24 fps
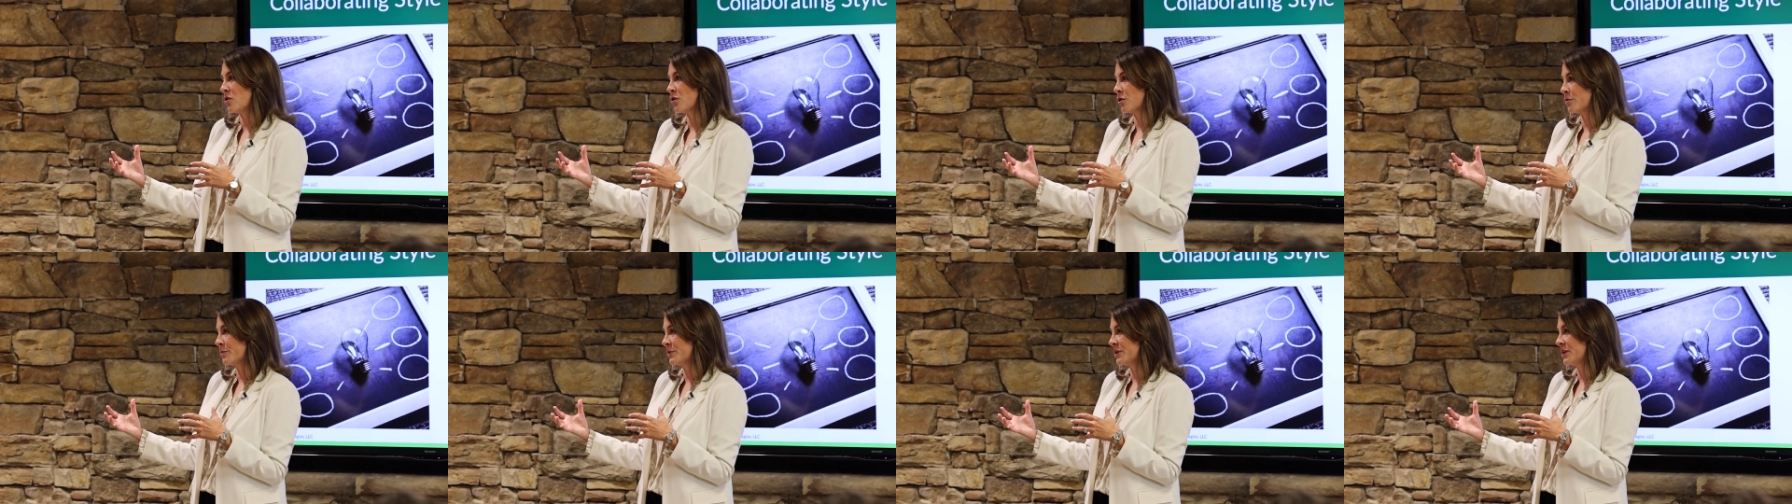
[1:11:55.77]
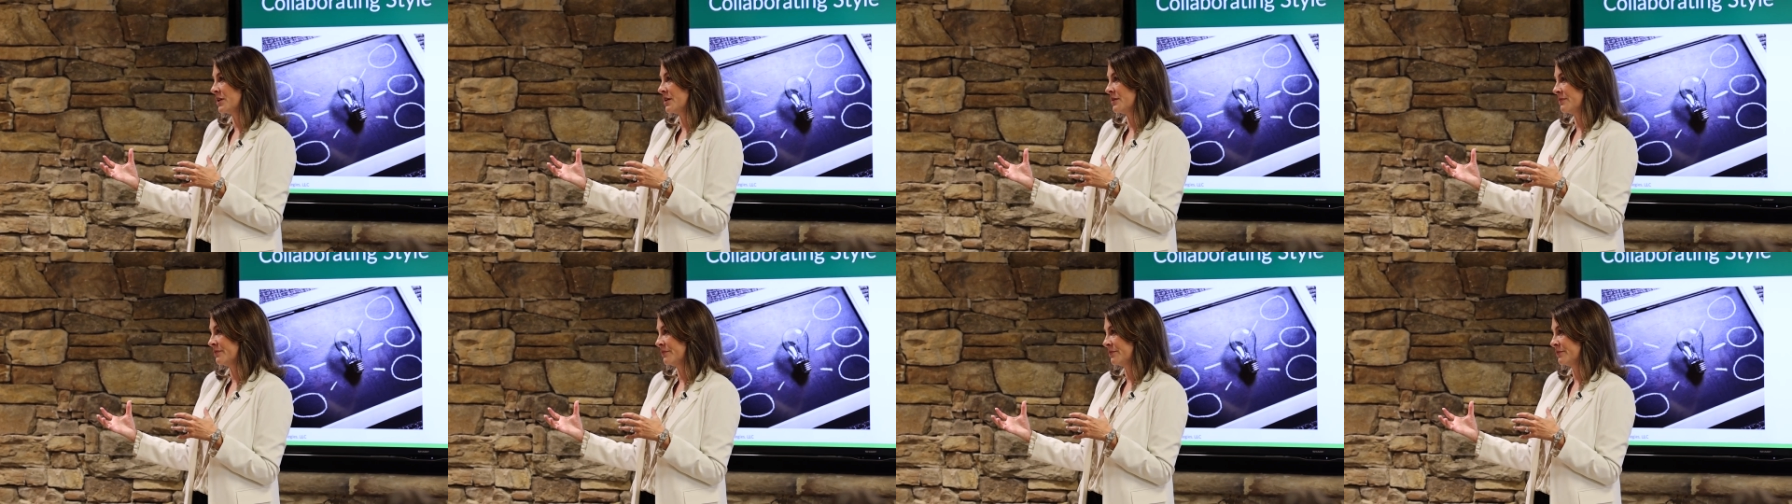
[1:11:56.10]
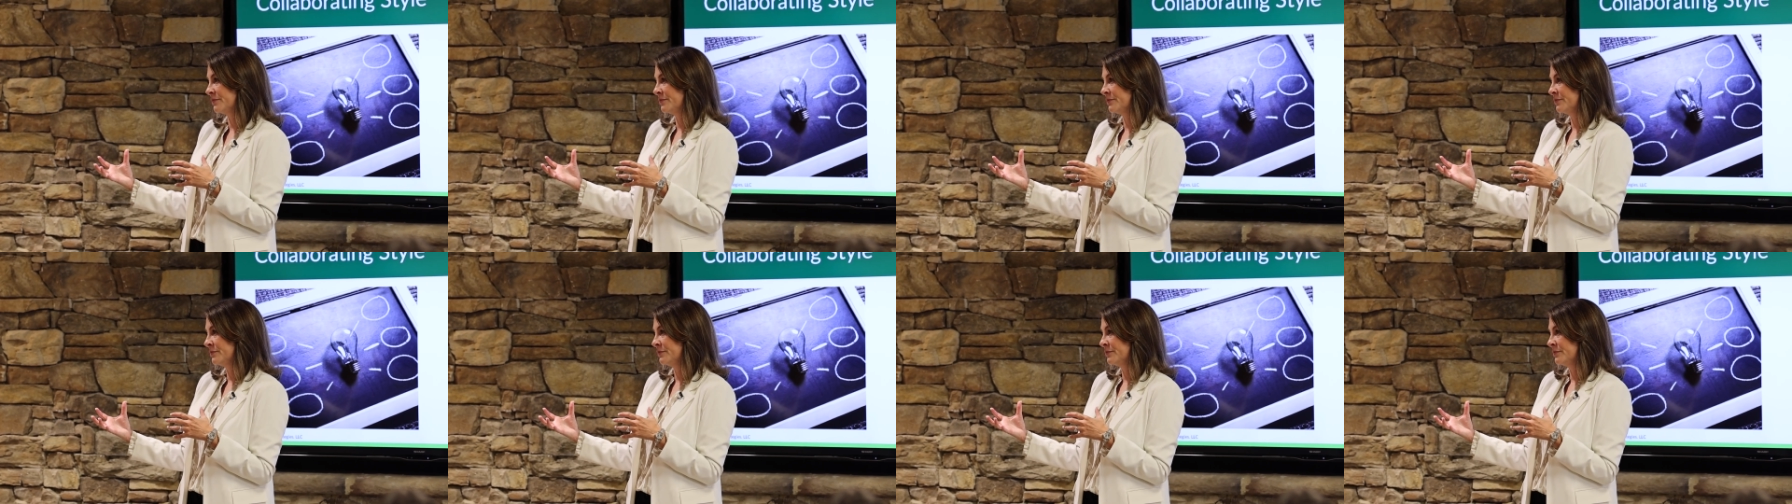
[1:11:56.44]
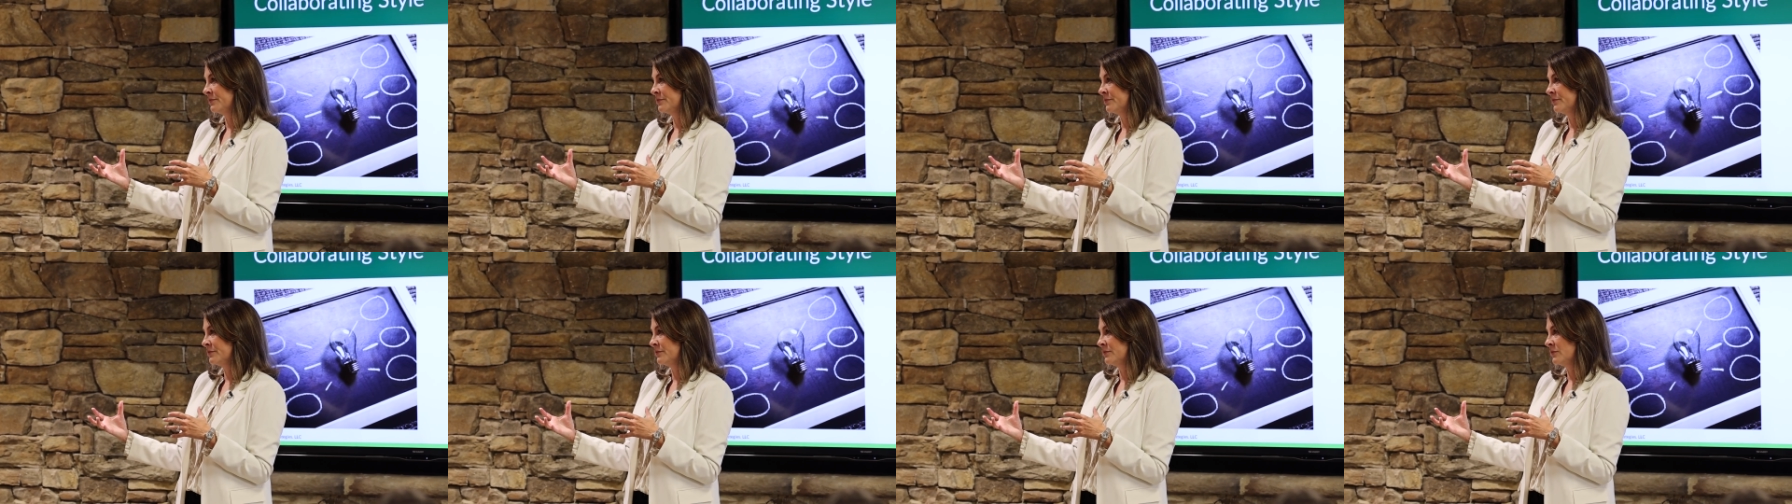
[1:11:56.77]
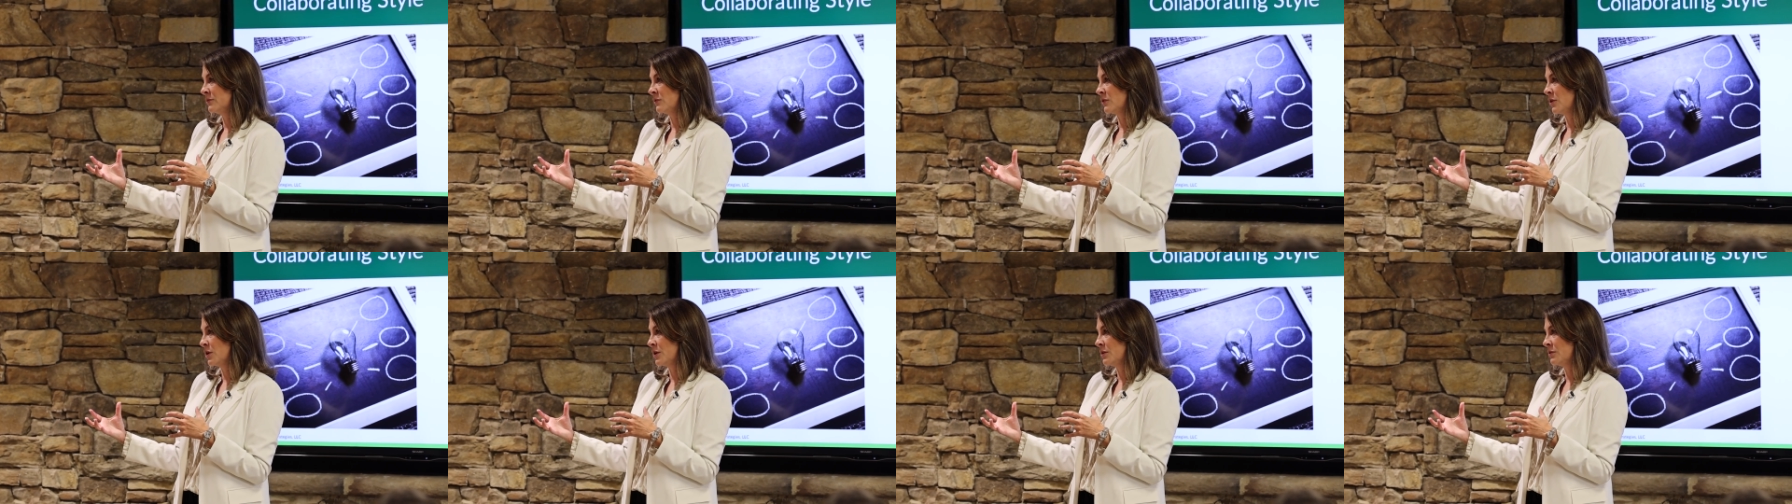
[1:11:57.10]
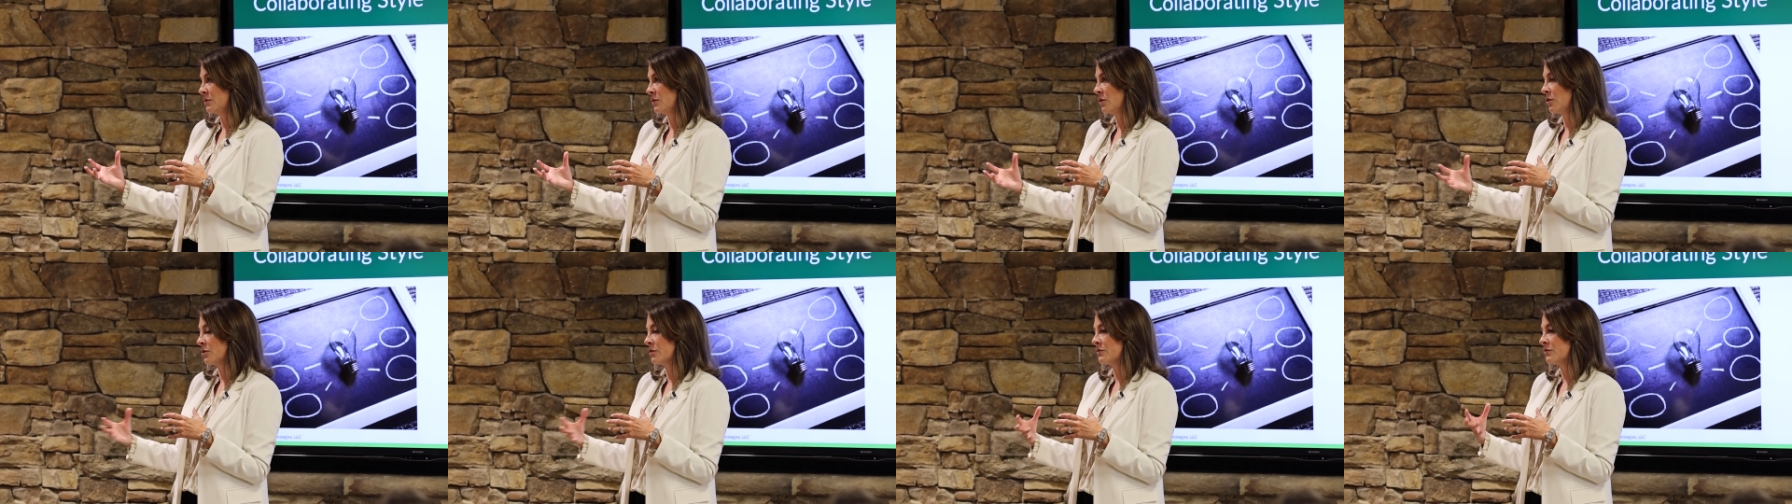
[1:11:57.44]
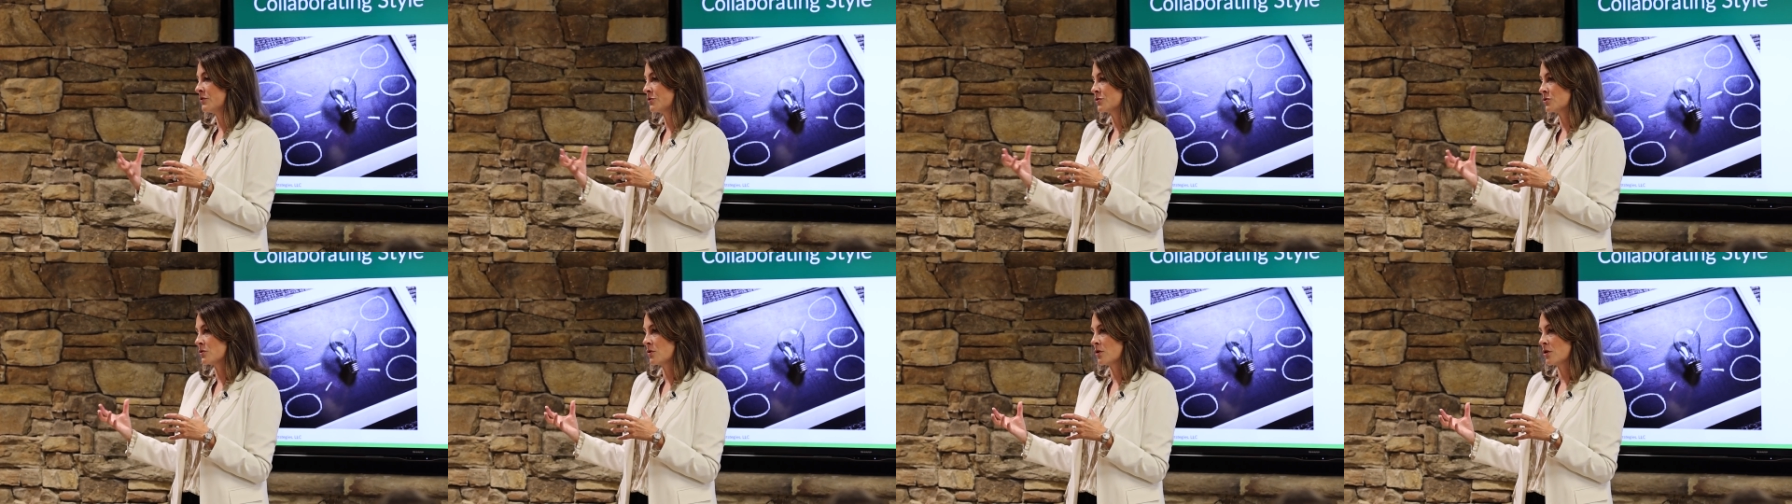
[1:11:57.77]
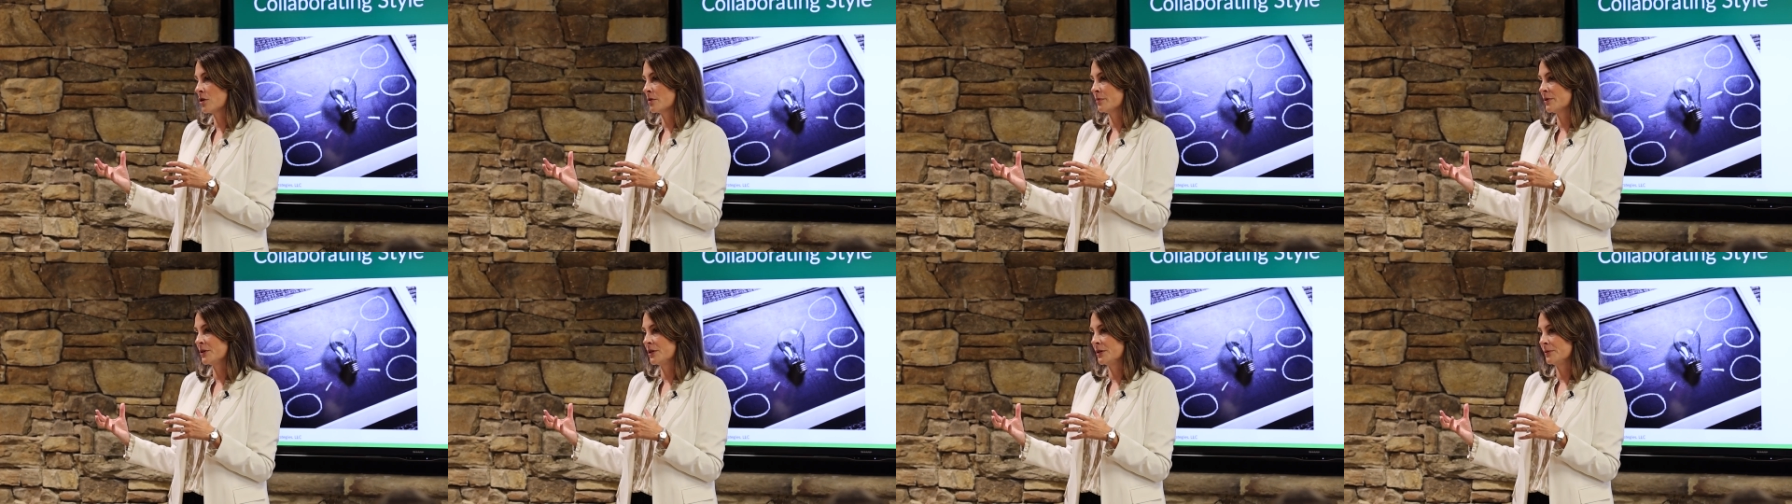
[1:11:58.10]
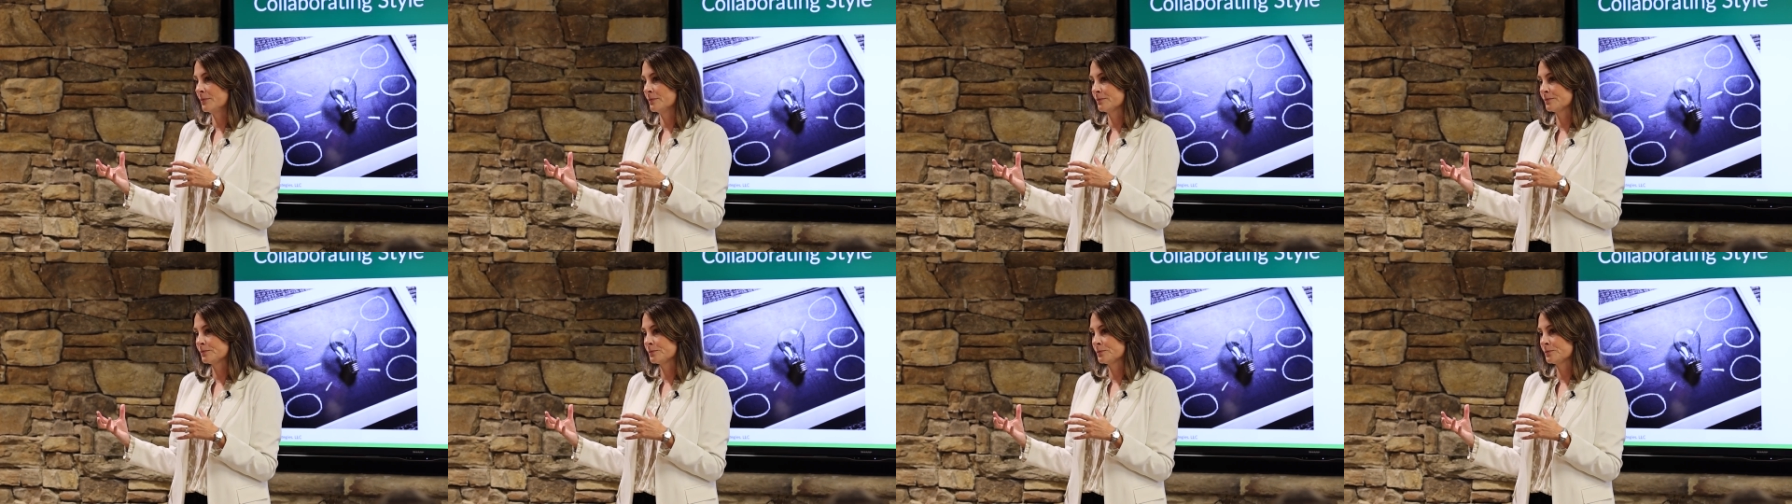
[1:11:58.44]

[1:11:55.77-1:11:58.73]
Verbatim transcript: harmony, right? Artificial harmony.